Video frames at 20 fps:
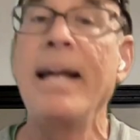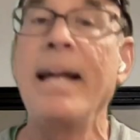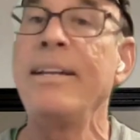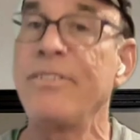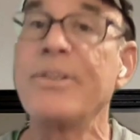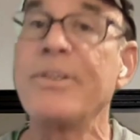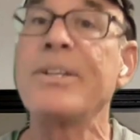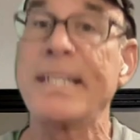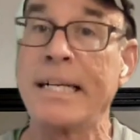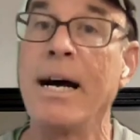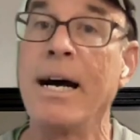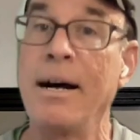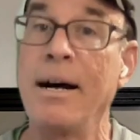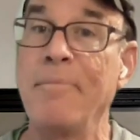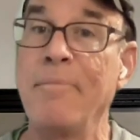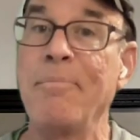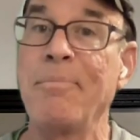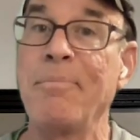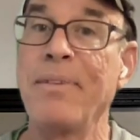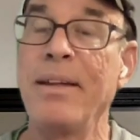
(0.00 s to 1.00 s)
And he's going to
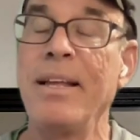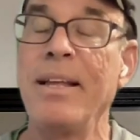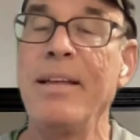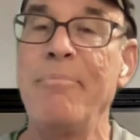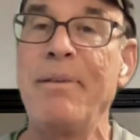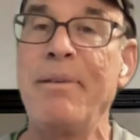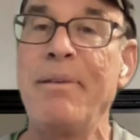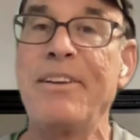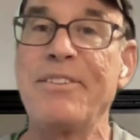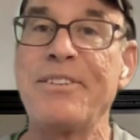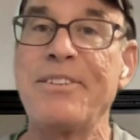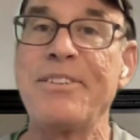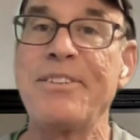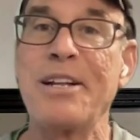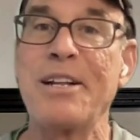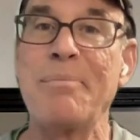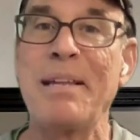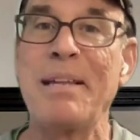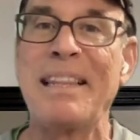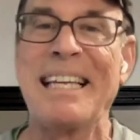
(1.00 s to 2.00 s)
come because
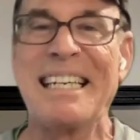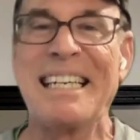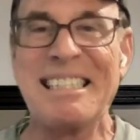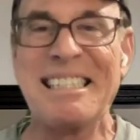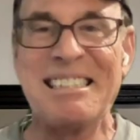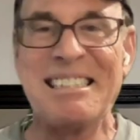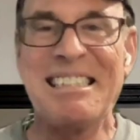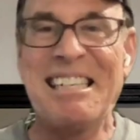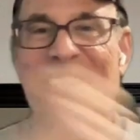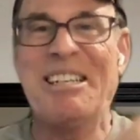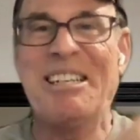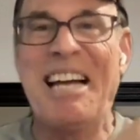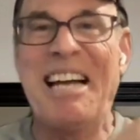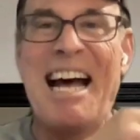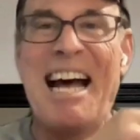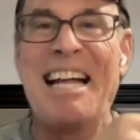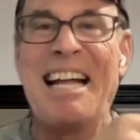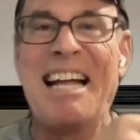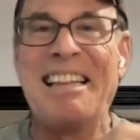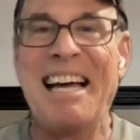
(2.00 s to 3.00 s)
he's going to be thinking, I could
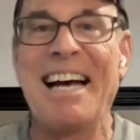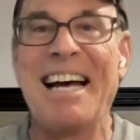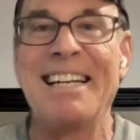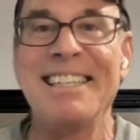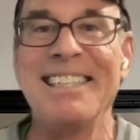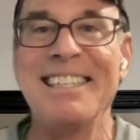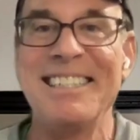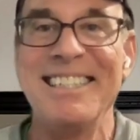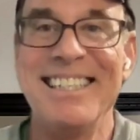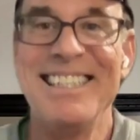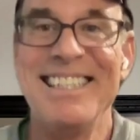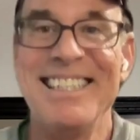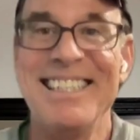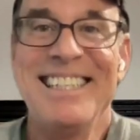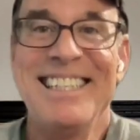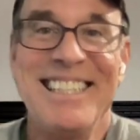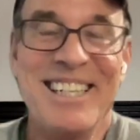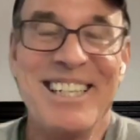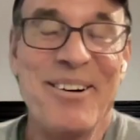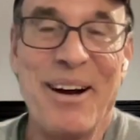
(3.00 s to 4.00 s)
have had that.
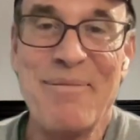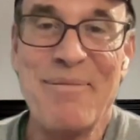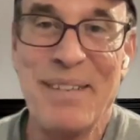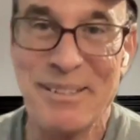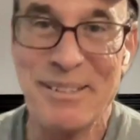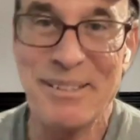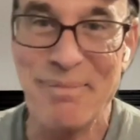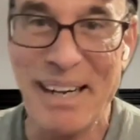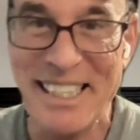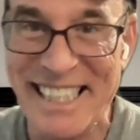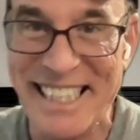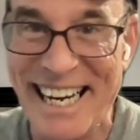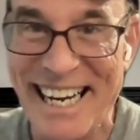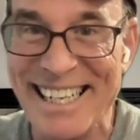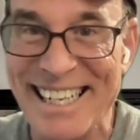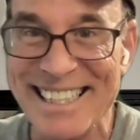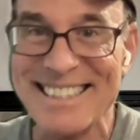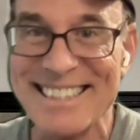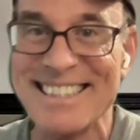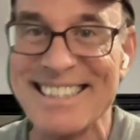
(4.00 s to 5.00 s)
You know, I missed my
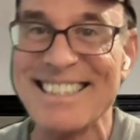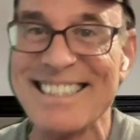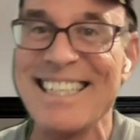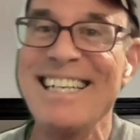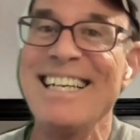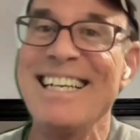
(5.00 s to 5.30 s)
chance.